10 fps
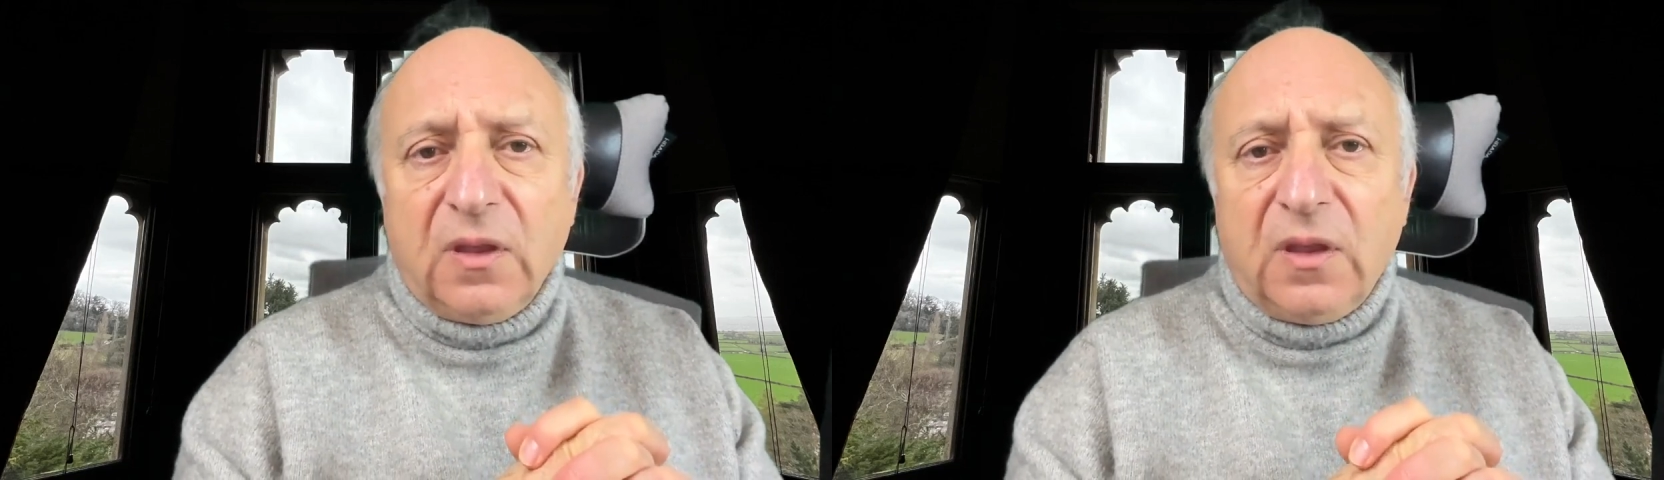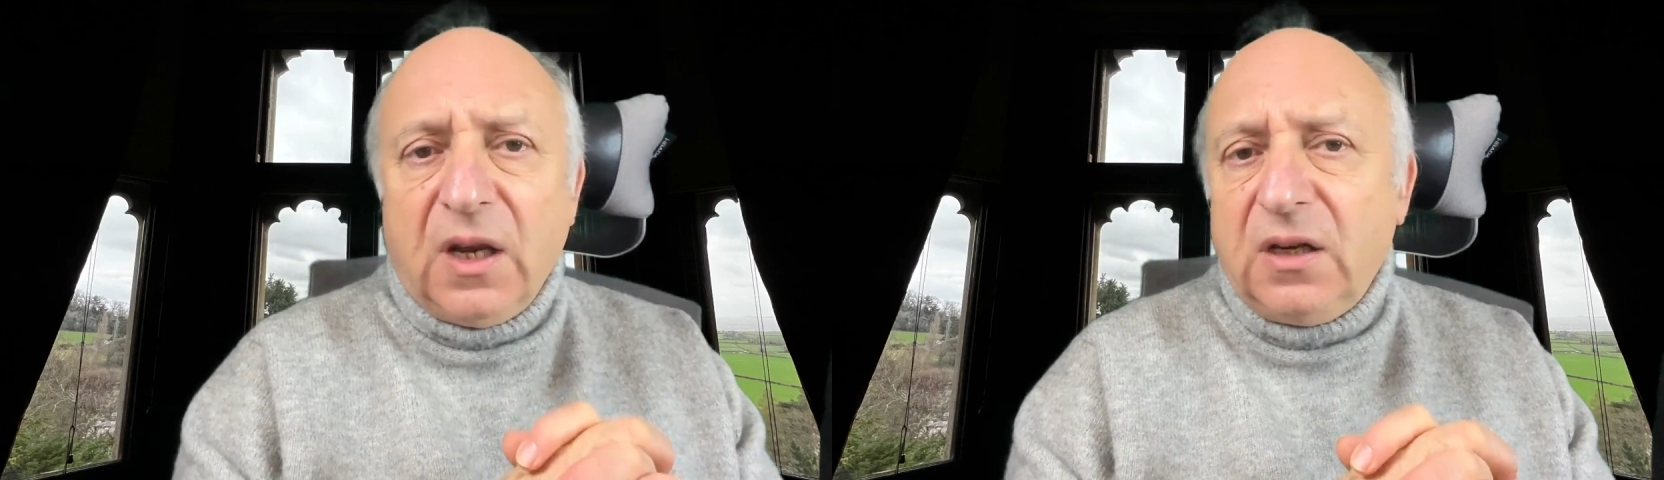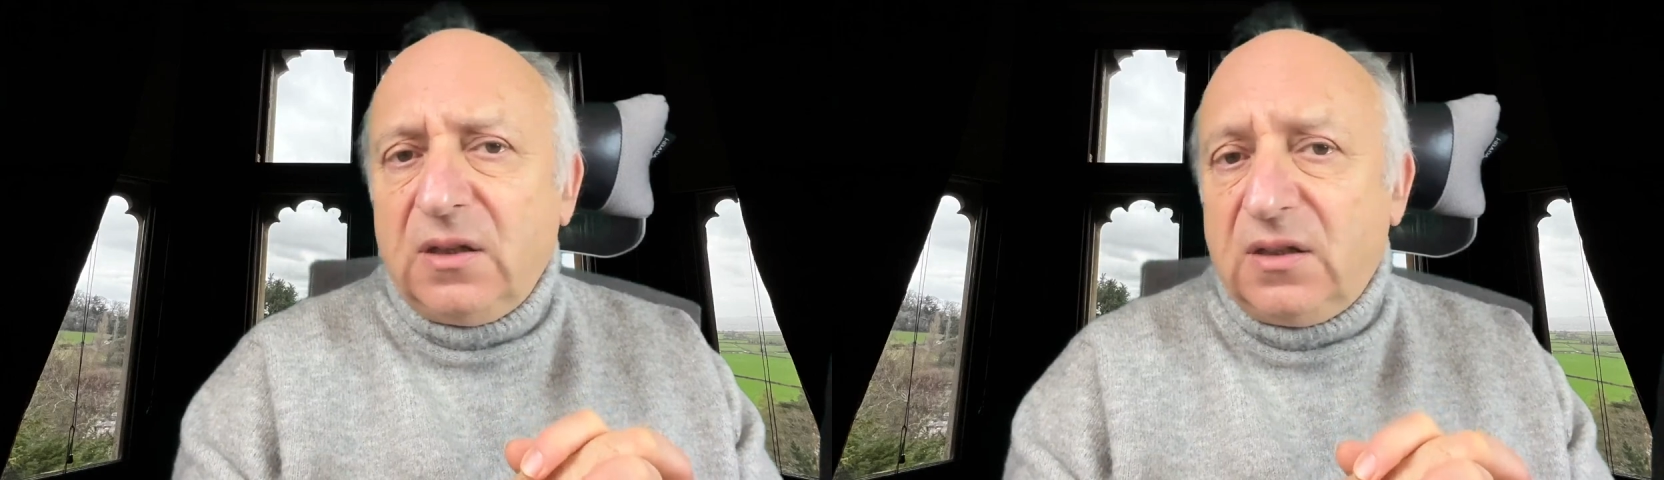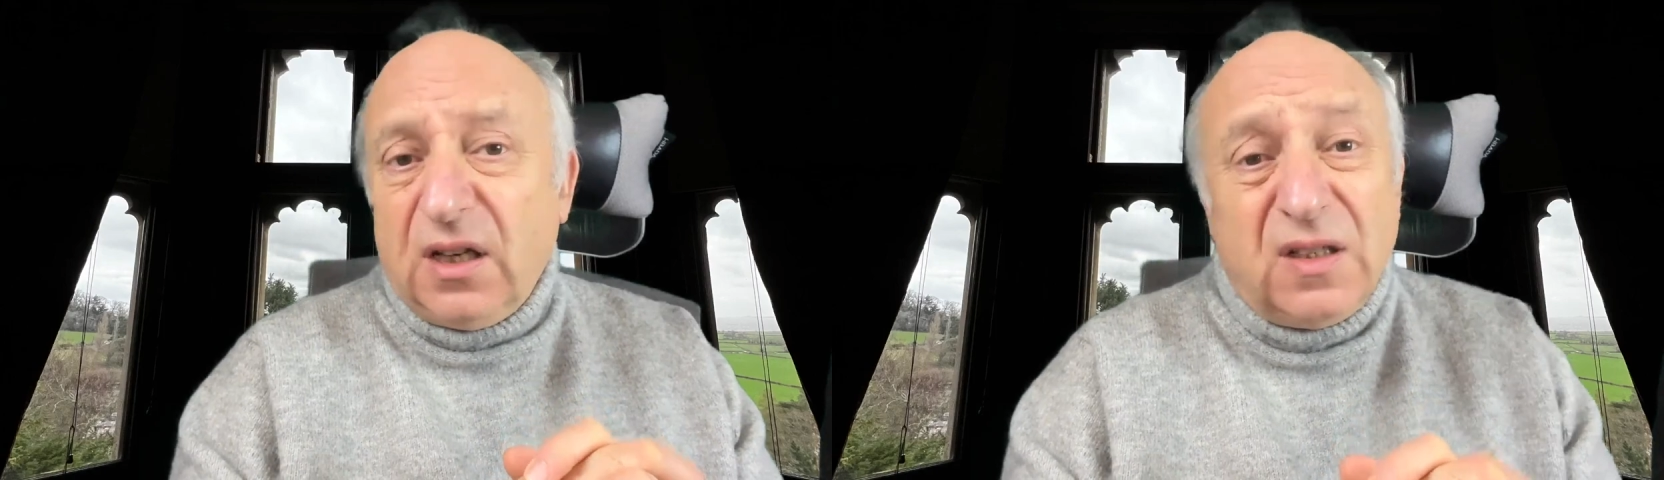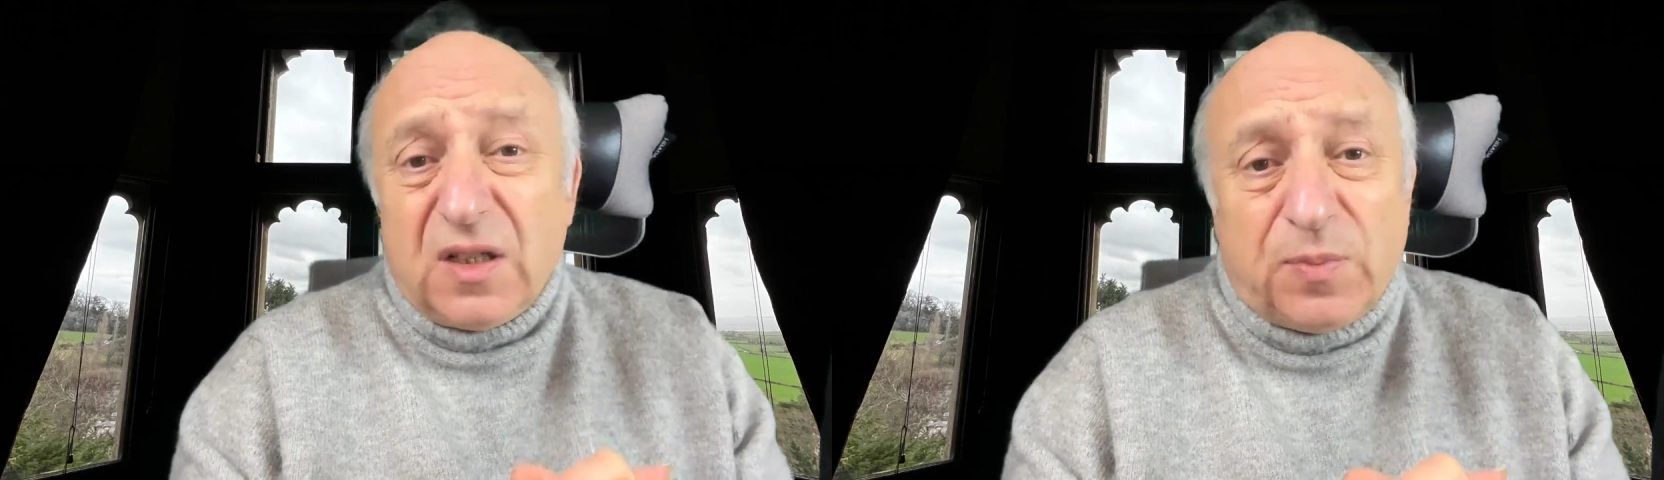They
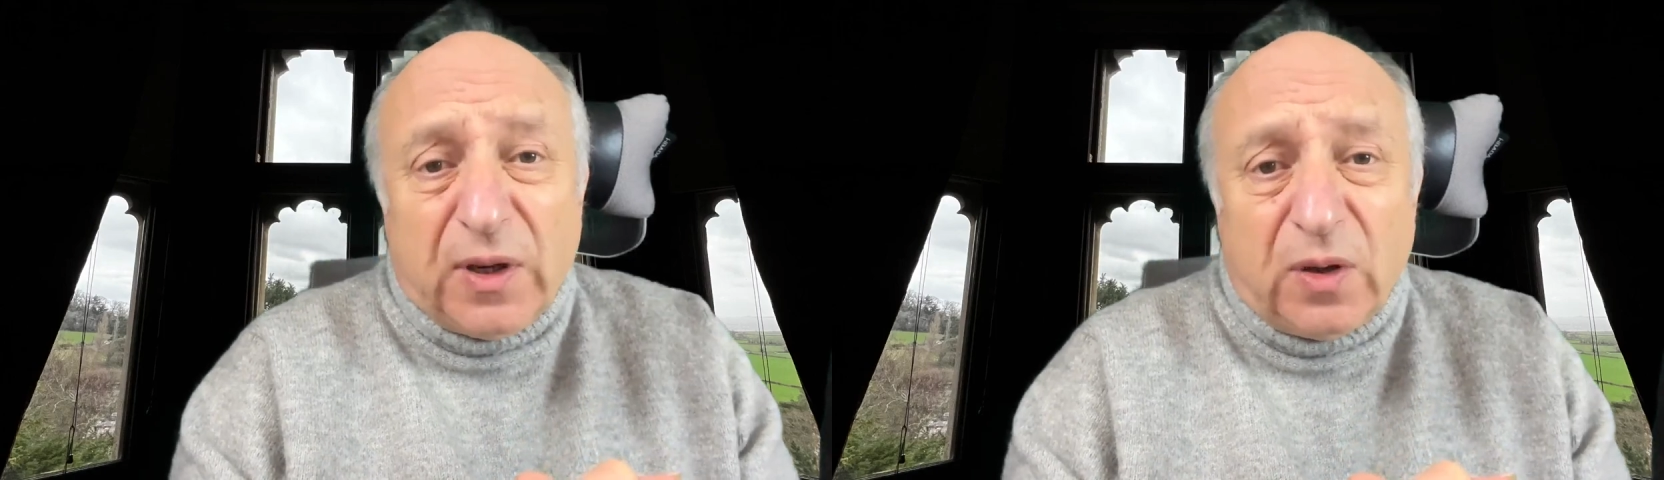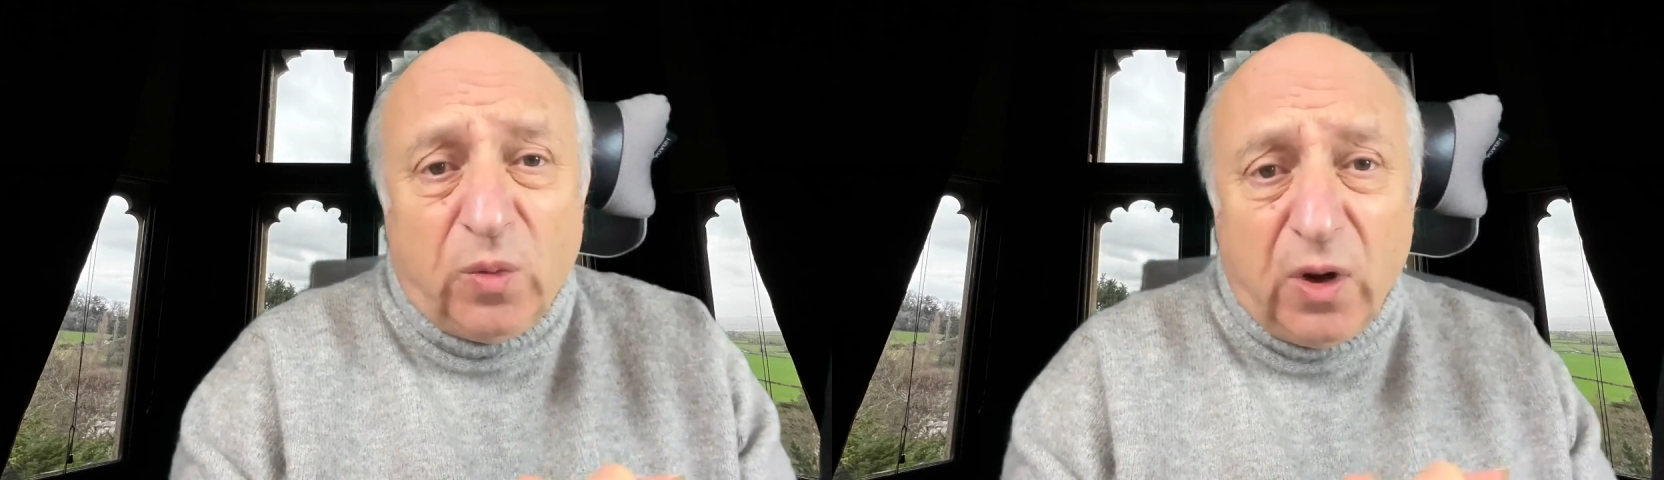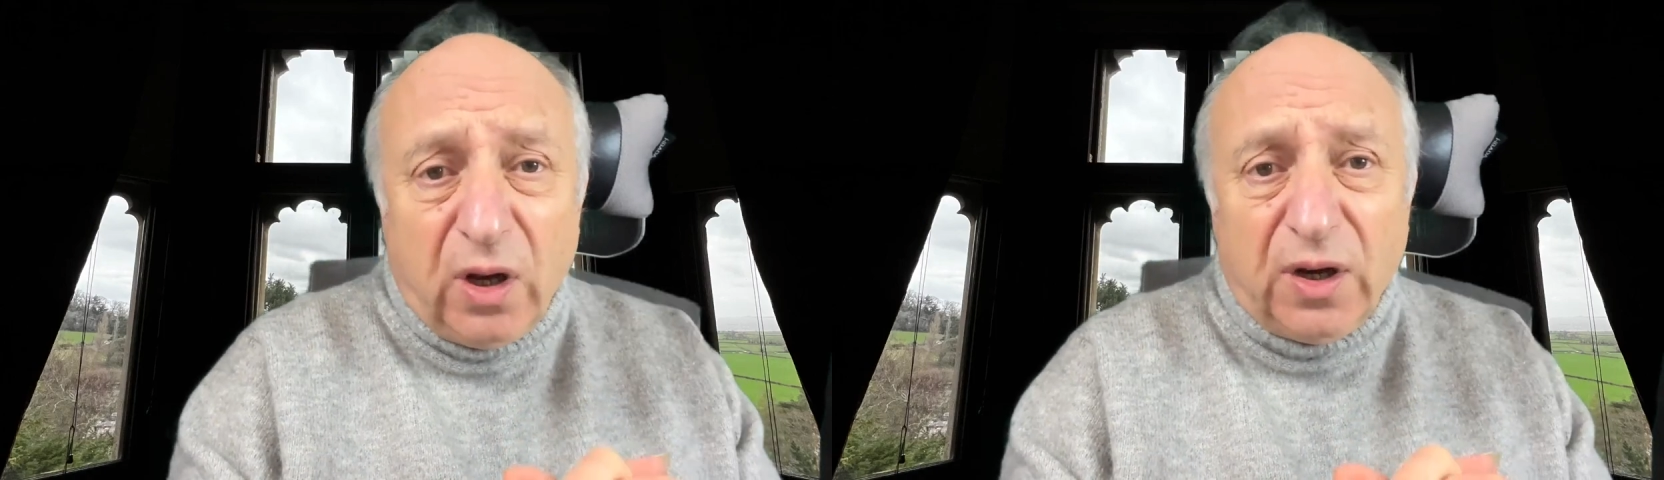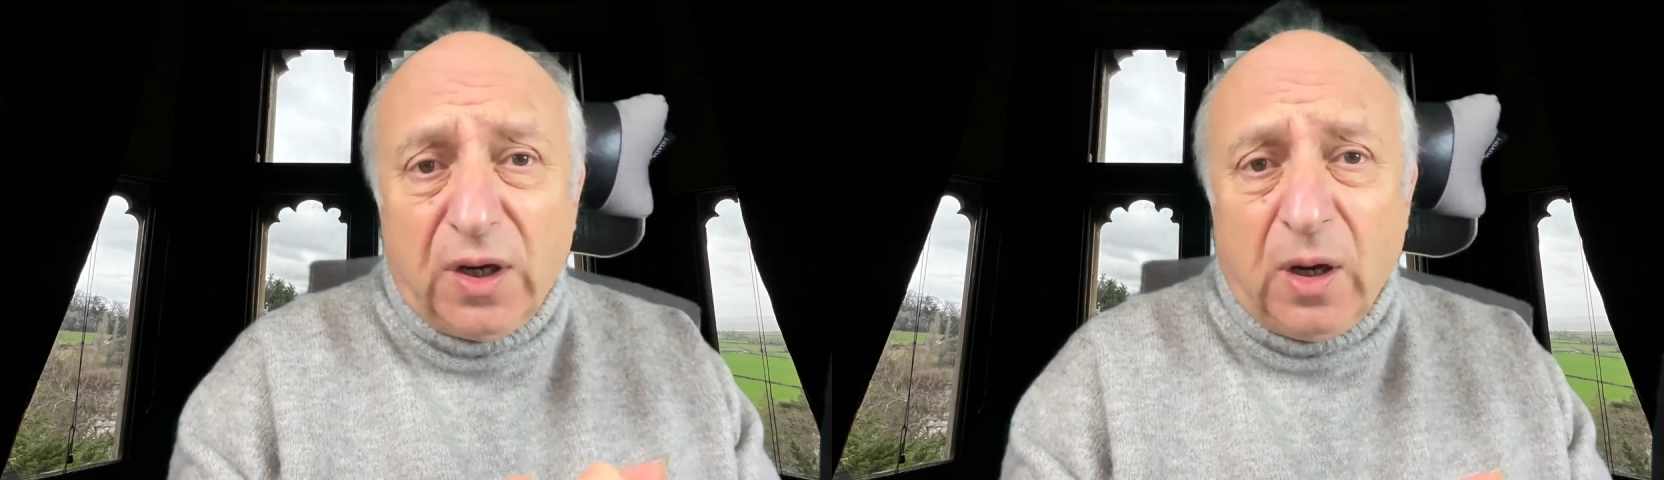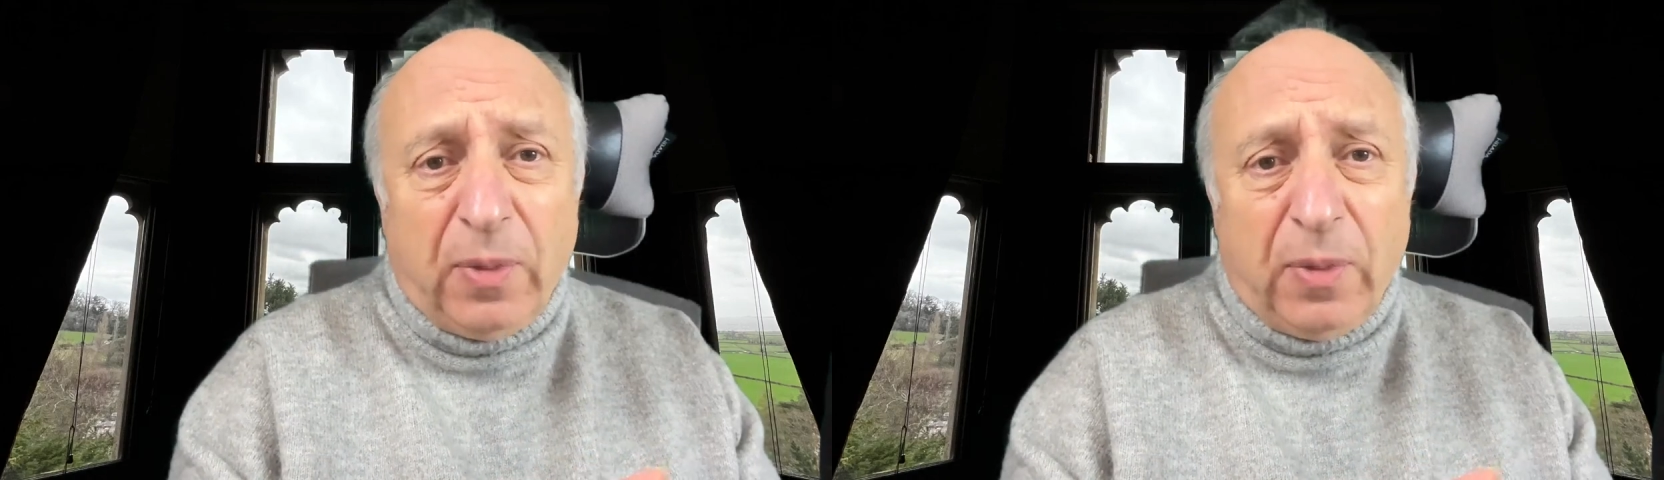didn't spread the word